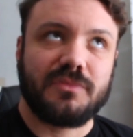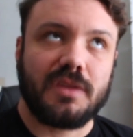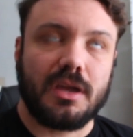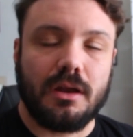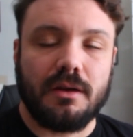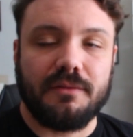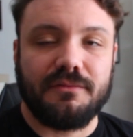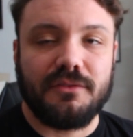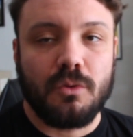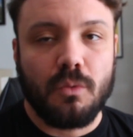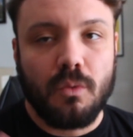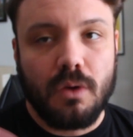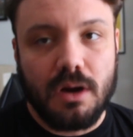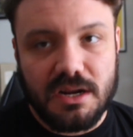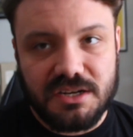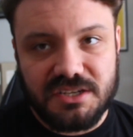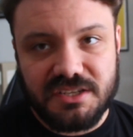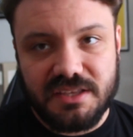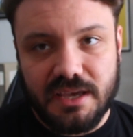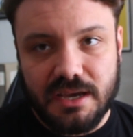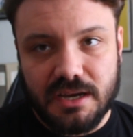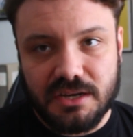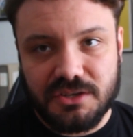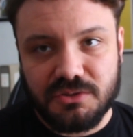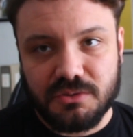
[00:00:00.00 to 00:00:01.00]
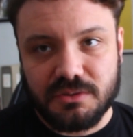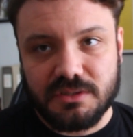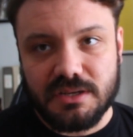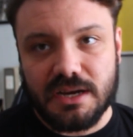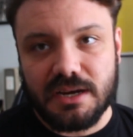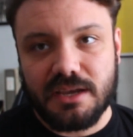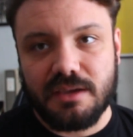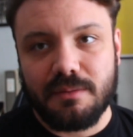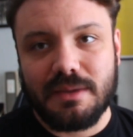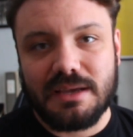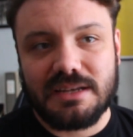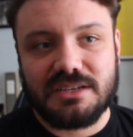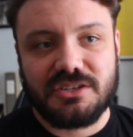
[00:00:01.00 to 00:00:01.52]
And if you watch the actual
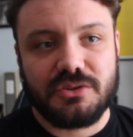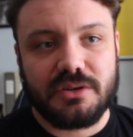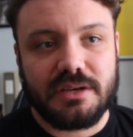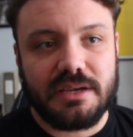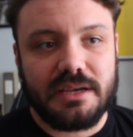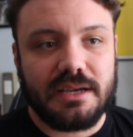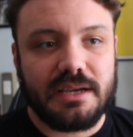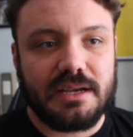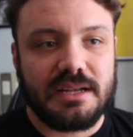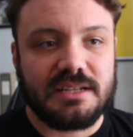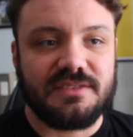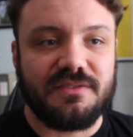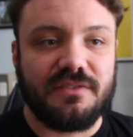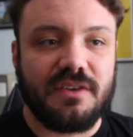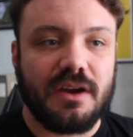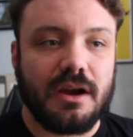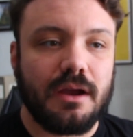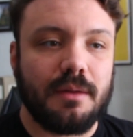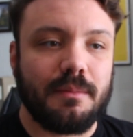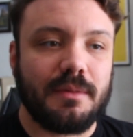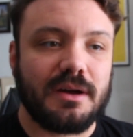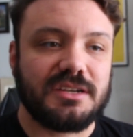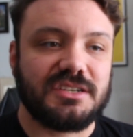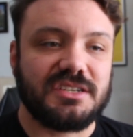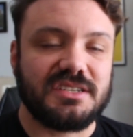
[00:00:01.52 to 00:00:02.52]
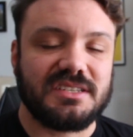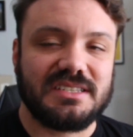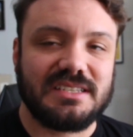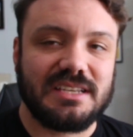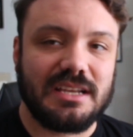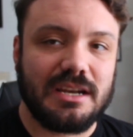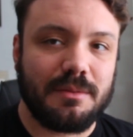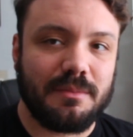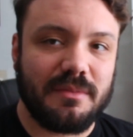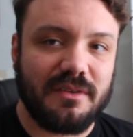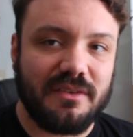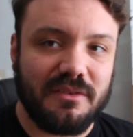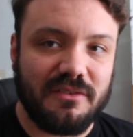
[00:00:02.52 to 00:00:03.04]
documentary, it's very much a
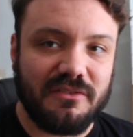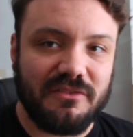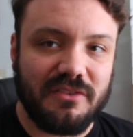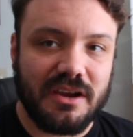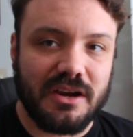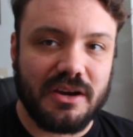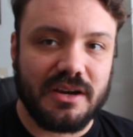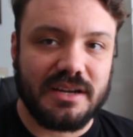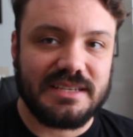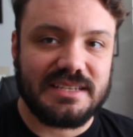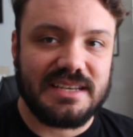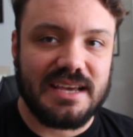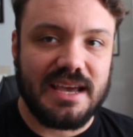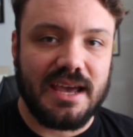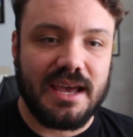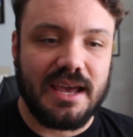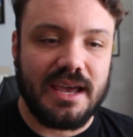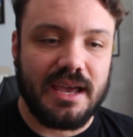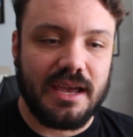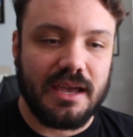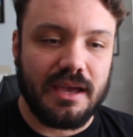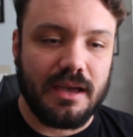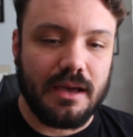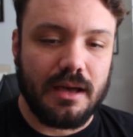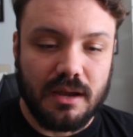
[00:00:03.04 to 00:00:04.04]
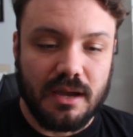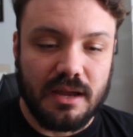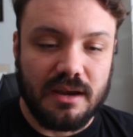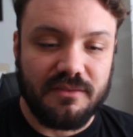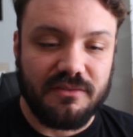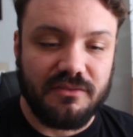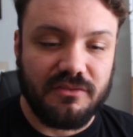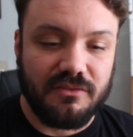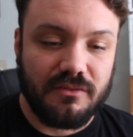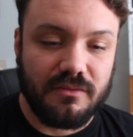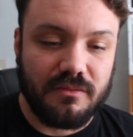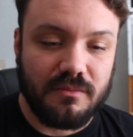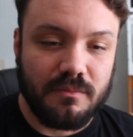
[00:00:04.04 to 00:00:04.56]
cinema verite kind of
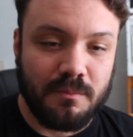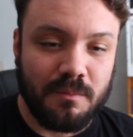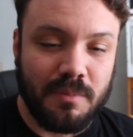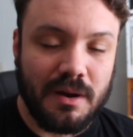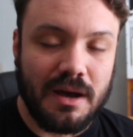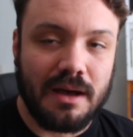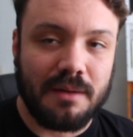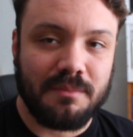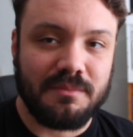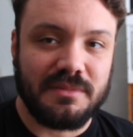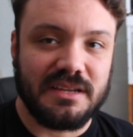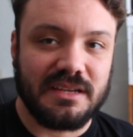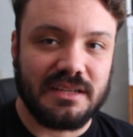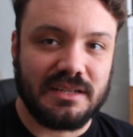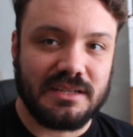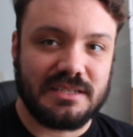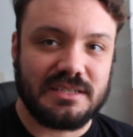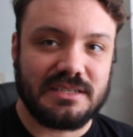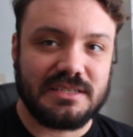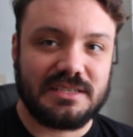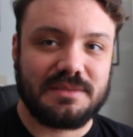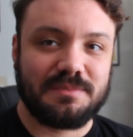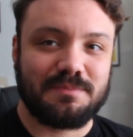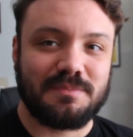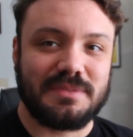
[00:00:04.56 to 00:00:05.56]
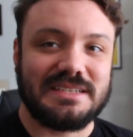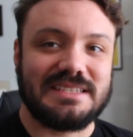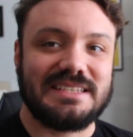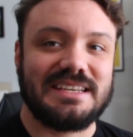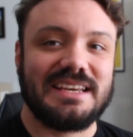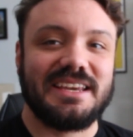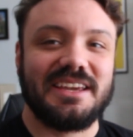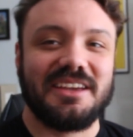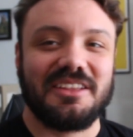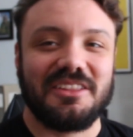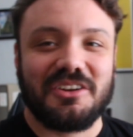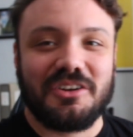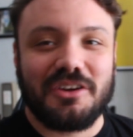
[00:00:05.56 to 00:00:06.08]
Bob Dylan's
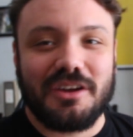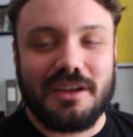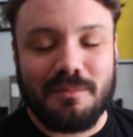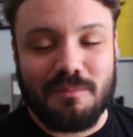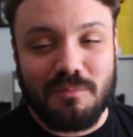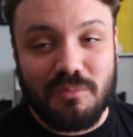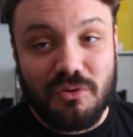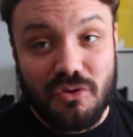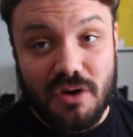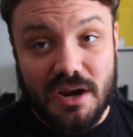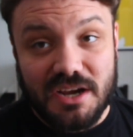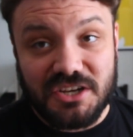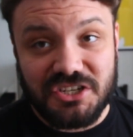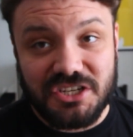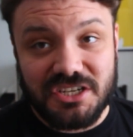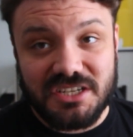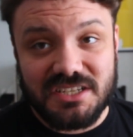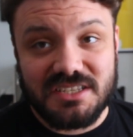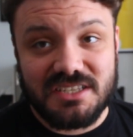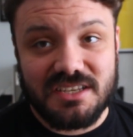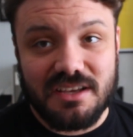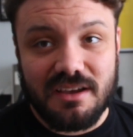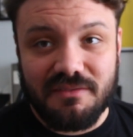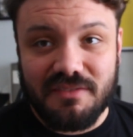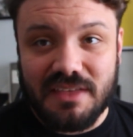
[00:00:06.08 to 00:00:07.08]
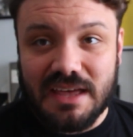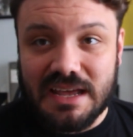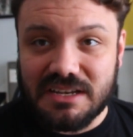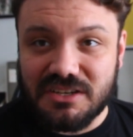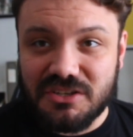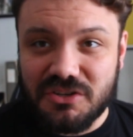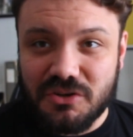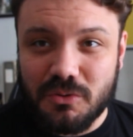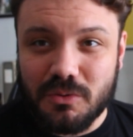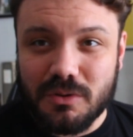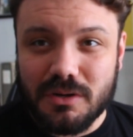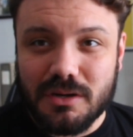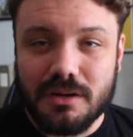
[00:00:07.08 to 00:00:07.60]
particular impressions of that
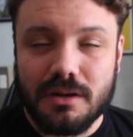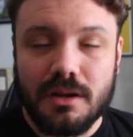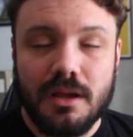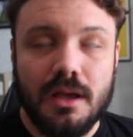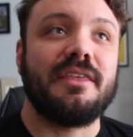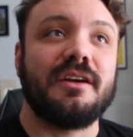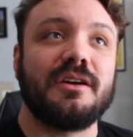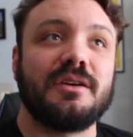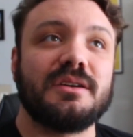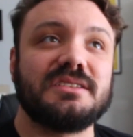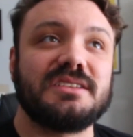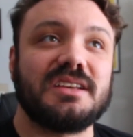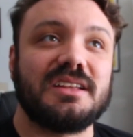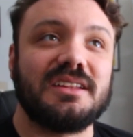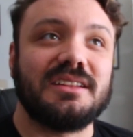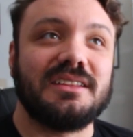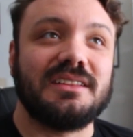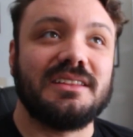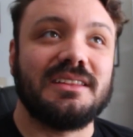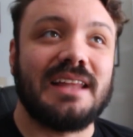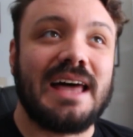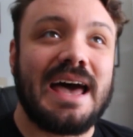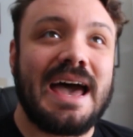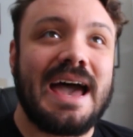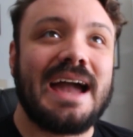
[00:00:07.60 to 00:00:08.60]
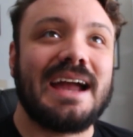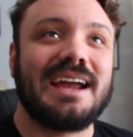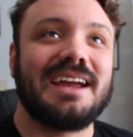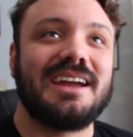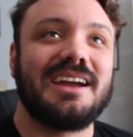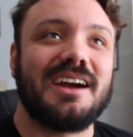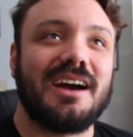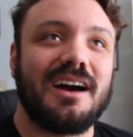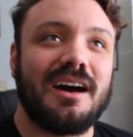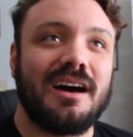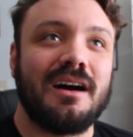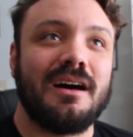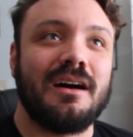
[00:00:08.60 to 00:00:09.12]
tour. There is a lack
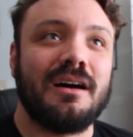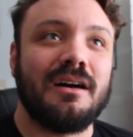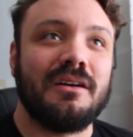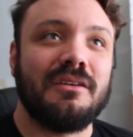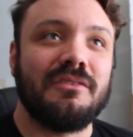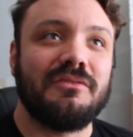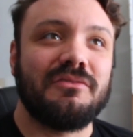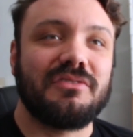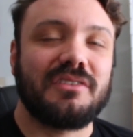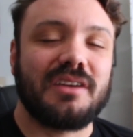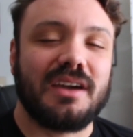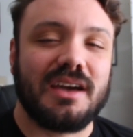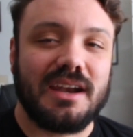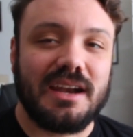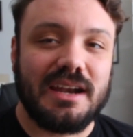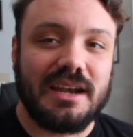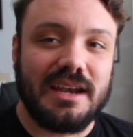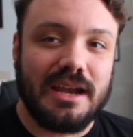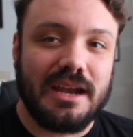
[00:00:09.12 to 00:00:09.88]
of kind of